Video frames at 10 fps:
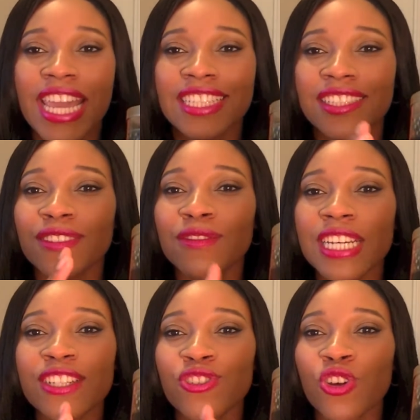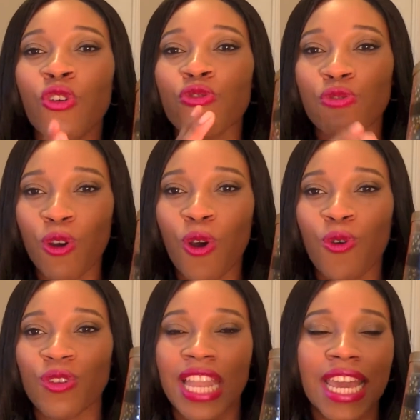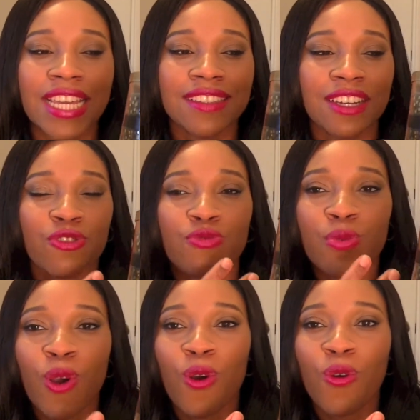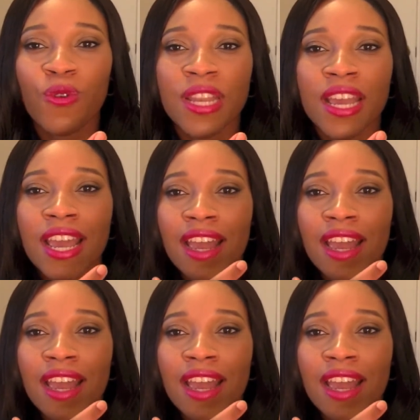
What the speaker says: It's so grown. Like, it's a grown,